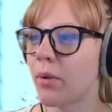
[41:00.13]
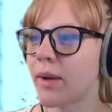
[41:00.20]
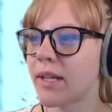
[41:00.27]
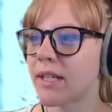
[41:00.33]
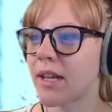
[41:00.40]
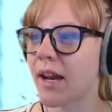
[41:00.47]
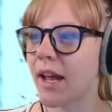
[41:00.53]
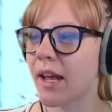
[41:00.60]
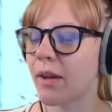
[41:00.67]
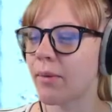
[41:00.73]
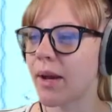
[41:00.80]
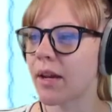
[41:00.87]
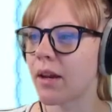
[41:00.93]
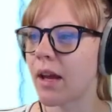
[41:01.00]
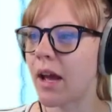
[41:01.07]
hoeing today
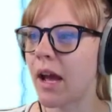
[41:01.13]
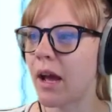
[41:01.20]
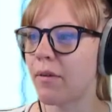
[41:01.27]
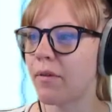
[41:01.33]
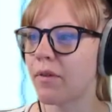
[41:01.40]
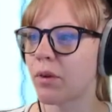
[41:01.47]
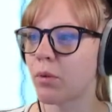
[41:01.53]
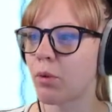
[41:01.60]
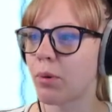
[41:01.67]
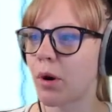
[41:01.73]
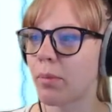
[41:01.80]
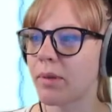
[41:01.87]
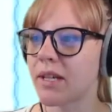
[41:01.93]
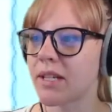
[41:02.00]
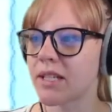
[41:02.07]
when half of it will
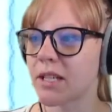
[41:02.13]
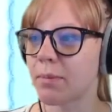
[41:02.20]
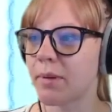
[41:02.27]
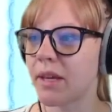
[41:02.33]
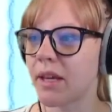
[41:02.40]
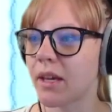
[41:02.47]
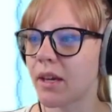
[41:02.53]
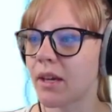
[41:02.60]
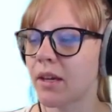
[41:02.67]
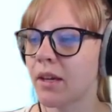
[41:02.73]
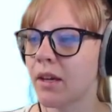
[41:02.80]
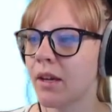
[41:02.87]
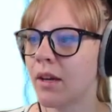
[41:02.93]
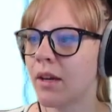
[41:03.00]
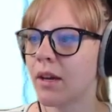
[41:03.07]
probably disappear
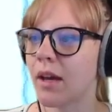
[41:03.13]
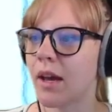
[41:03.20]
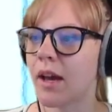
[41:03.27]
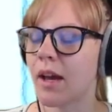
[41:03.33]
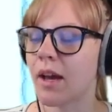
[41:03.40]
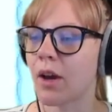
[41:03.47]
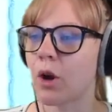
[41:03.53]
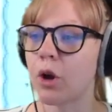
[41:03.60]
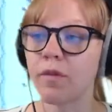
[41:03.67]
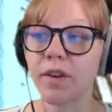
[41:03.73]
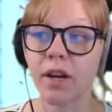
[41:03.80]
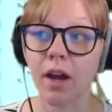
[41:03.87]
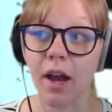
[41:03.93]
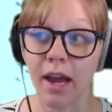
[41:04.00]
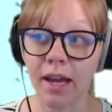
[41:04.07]
uh,
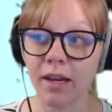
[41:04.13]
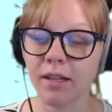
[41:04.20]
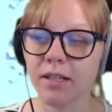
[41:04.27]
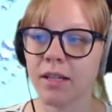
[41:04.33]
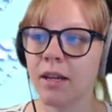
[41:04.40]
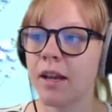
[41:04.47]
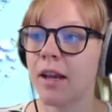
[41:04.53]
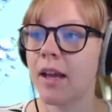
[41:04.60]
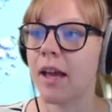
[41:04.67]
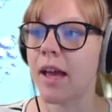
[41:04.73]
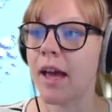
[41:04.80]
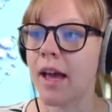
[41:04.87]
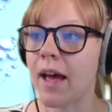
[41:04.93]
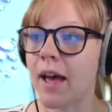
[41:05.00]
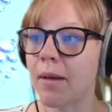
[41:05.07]
overnight
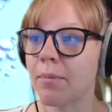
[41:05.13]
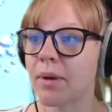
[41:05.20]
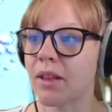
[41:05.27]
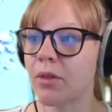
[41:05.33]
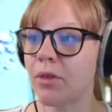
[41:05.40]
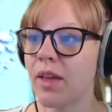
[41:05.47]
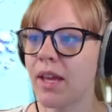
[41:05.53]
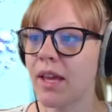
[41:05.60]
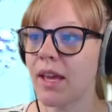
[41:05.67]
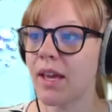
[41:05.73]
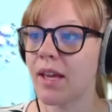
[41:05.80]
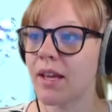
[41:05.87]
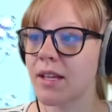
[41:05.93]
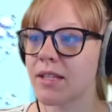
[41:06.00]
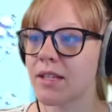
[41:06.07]
uh, but the thing
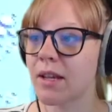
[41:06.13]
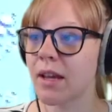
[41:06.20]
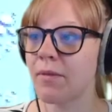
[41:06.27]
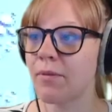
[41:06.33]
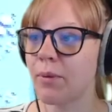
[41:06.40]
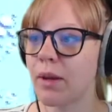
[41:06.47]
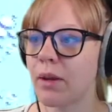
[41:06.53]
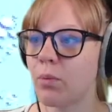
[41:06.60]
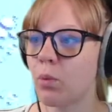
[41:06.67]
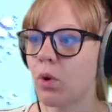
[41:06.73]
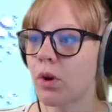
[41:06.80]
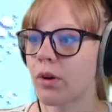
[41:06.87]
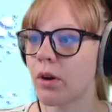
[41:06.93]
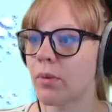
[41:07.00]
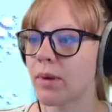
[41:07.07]
is, if we
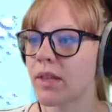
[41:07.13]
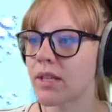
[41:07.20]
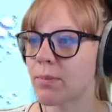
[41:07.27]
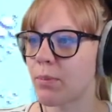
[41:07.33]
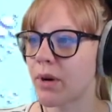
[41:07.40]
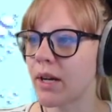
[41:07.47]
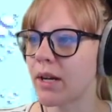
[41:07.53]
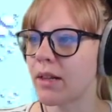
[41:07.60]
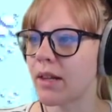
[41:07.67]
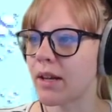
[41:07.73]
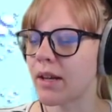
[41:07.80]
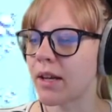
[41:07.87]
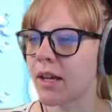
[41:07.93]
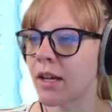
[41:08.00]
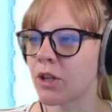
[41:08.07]
water it with a
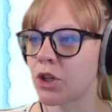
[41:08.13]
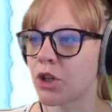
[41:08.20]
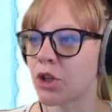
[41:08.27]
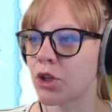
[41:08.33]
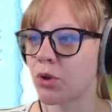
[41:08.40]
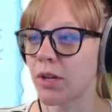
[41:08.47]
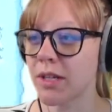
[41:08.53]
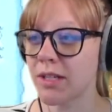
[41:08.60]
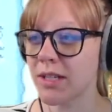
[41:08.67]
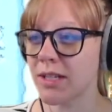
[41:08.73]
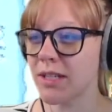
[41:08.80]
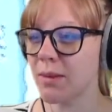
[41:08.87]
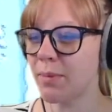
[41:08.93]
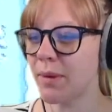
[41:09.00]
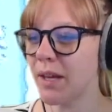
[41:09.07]
sprinkler, it shouldn't
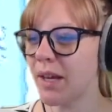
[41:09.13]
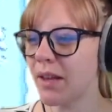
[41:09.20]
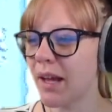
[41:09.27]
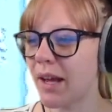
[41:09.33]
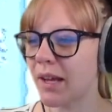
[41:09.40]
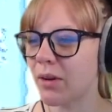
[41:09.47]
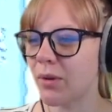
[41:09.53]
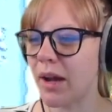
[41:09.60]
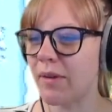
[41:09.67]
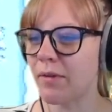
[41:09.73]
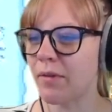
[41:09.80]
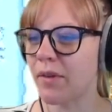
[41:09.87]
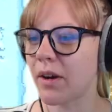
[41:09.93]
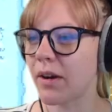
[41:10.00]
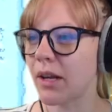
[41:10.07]
disappear. Like, it'll have
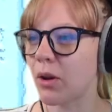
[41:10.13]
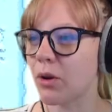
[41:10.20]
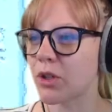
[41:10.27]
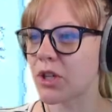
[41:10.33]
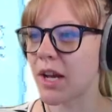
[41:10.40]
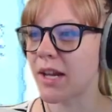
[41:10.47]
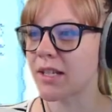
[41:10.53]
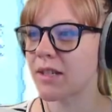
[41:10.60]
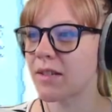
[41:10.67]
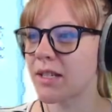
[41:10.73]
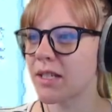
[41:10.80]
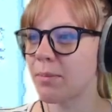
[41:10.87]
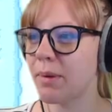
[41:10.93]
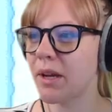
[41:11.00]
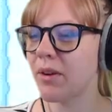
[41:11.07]
a very low chance of
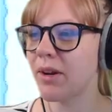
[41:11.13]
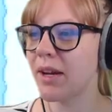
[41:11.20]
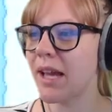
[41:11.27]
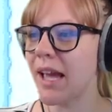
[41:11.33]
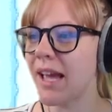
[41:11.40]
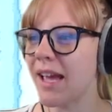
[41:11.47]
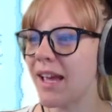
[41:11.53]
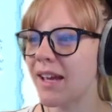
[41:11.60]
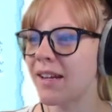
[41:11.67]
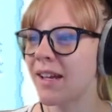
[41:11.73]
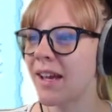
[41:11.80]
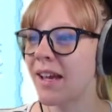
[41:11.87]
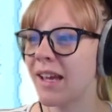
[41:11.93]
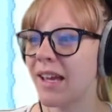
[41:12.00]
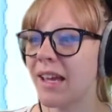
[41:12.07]
disappearing. And
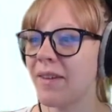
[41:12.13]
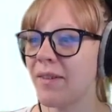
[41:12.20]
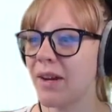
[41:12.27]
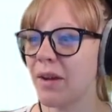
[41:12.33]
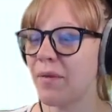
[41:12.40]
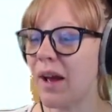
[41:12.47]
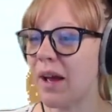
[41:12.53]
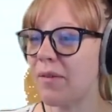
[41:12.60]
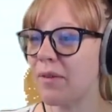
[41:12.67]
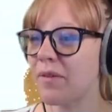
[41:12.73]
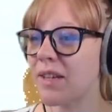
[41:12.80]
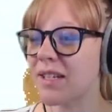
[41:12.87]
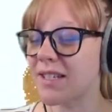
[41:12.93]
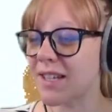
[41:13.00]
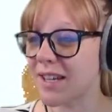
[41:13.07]
even if half of
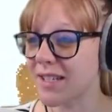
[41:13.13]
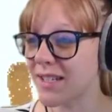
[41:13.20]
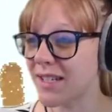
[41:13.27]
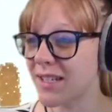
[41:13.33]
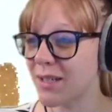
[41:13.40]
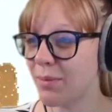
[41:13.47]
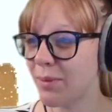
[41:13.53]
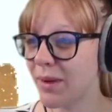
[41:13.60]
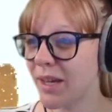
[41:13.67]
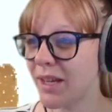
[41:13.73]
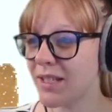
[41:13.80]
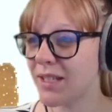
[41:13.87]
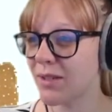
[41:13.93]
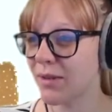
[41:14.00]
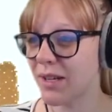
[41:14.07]
it does disappear,
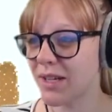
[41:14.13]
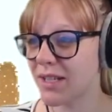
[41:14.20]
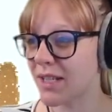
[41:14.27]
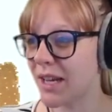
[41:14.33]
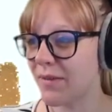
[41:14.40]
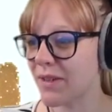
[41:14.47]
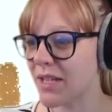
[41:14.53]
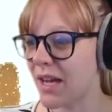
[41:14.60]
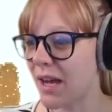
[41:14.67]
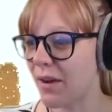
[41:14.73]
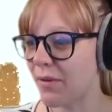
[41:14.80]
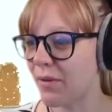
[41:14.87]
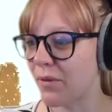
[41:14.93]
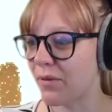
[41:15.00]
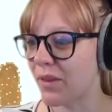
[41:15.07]
it's still going to save us
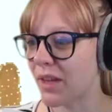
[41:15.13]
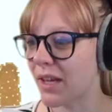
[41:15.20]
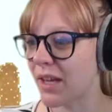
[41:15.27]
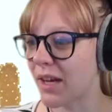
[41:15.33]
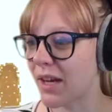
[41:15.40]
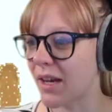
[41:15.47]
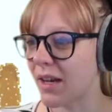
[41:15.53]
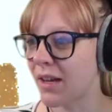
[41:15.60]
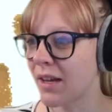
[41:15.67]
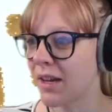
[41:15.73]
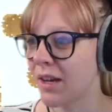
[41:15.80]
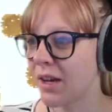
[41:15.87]
half of the uh,